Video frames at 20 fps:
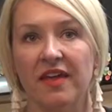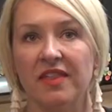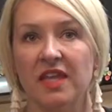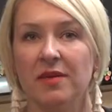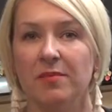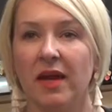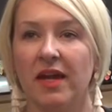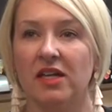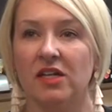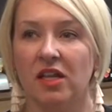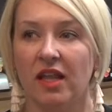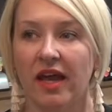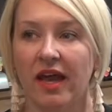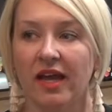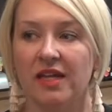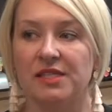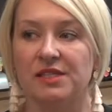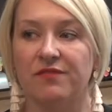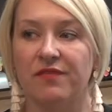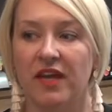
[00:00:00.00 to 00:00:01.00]
I think my
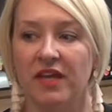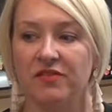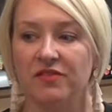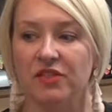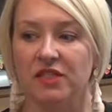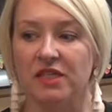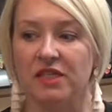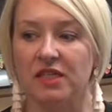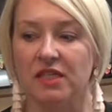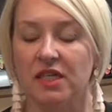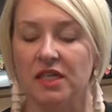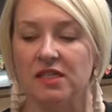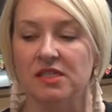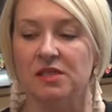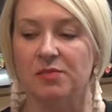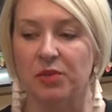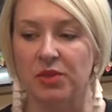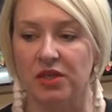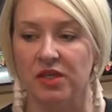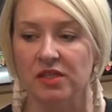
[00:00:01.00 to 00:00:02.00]
client's favorite
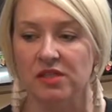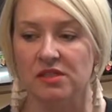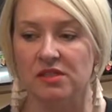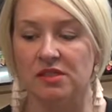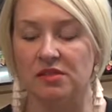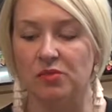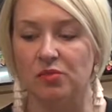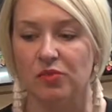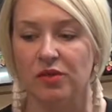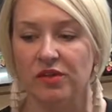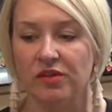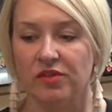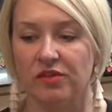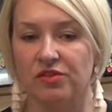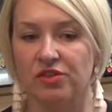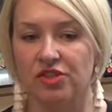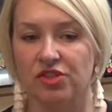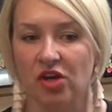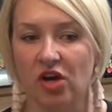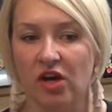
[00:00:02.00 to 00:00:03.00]
experience with
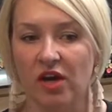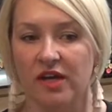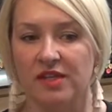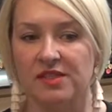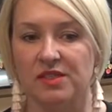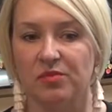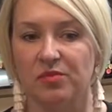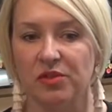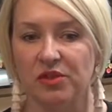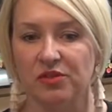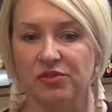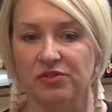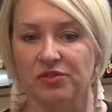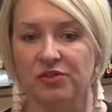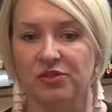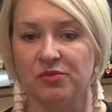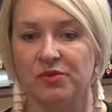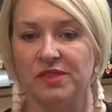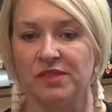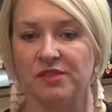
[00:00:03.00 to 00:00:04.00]
Shaw as a
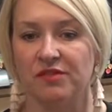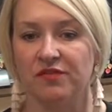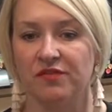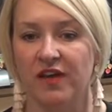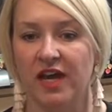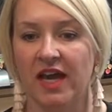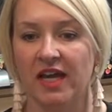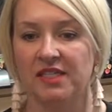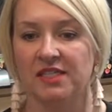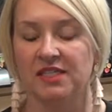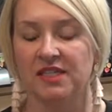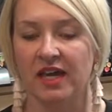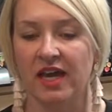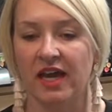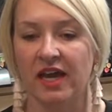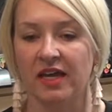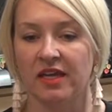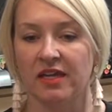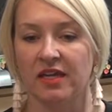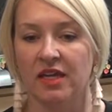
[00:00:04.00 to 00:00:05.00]
builder was the fact
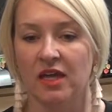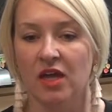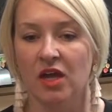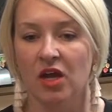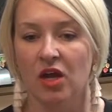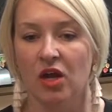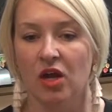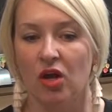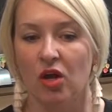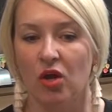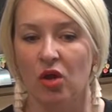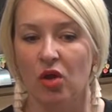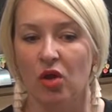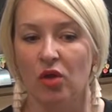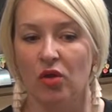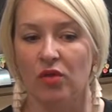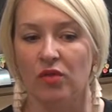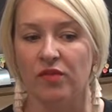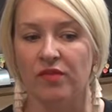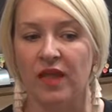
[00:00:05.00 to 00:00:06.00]
that
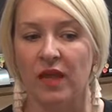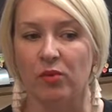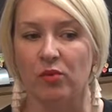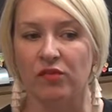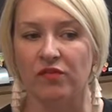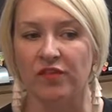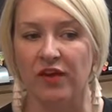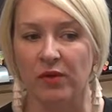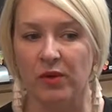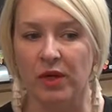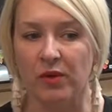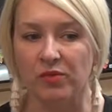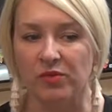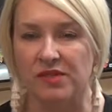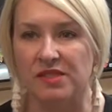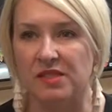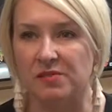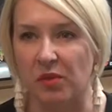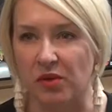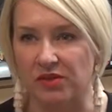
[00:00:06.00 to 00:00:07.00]
they were very
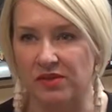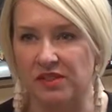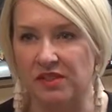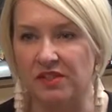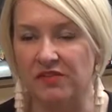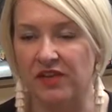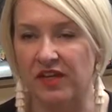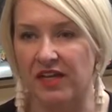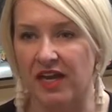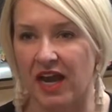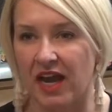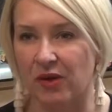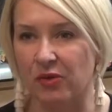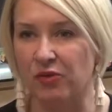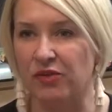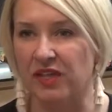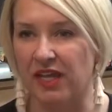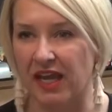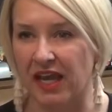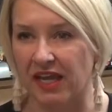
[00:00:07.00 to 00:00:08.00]
responsive and had
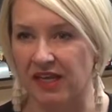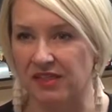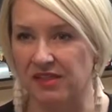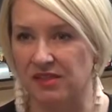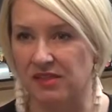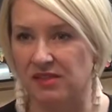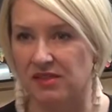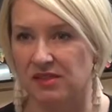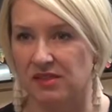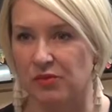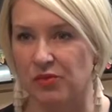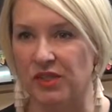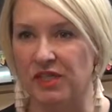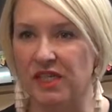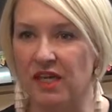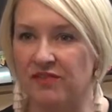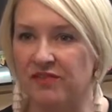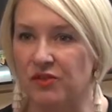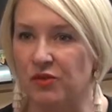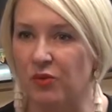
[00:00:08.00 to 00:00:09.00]
all the answers. We
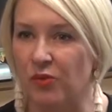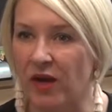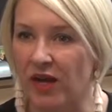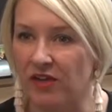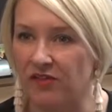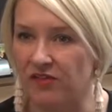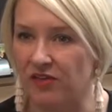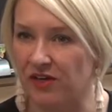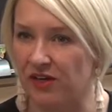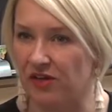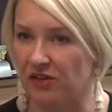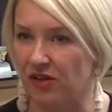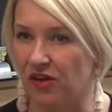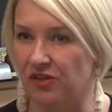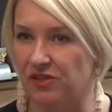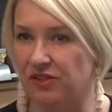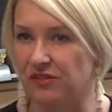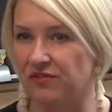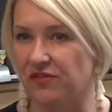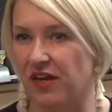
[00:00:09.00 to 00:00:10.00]
didn't have to wait very
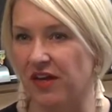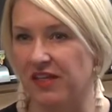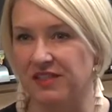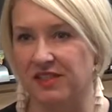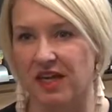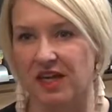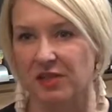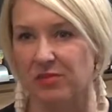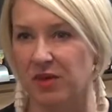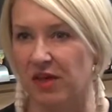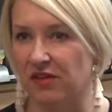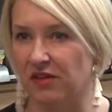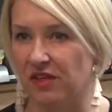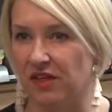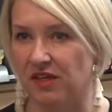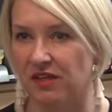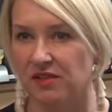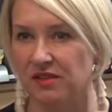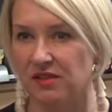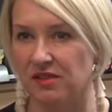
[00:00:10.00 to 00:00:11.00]
long to find out about
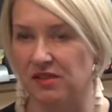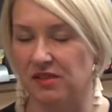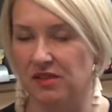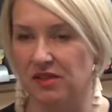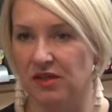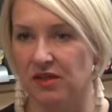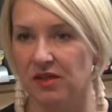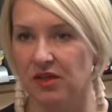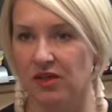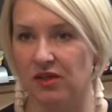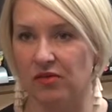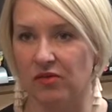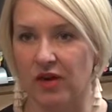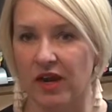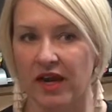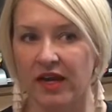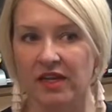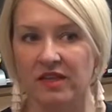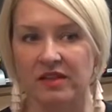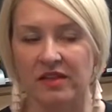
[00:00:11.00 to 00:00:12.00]
things,
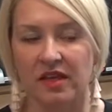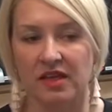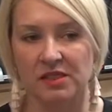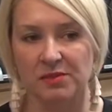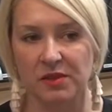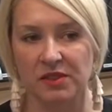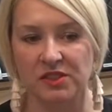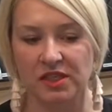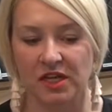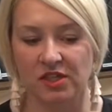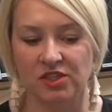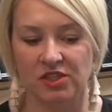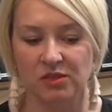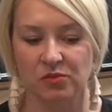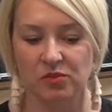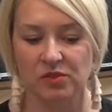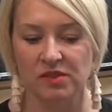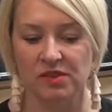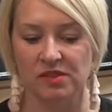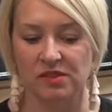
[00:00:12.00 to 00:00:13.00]
right? The
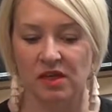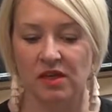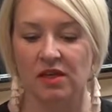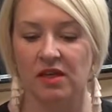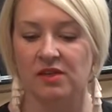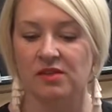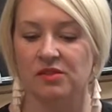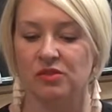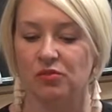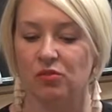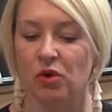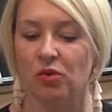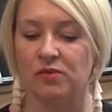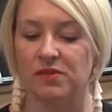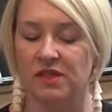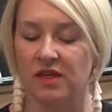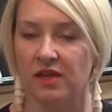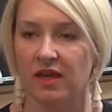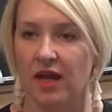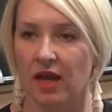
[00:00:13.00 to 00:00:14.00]
expectation was set as to what
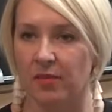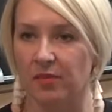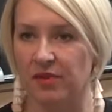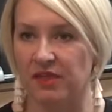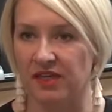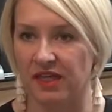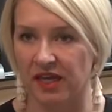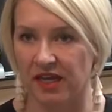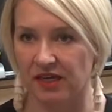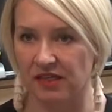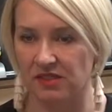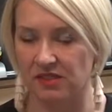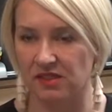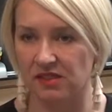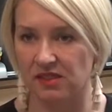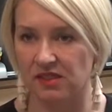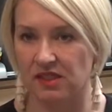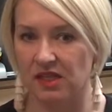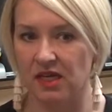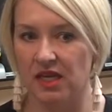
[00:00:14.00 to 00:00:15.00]
was going to happen
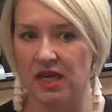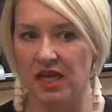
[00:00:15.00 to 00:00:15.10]
next.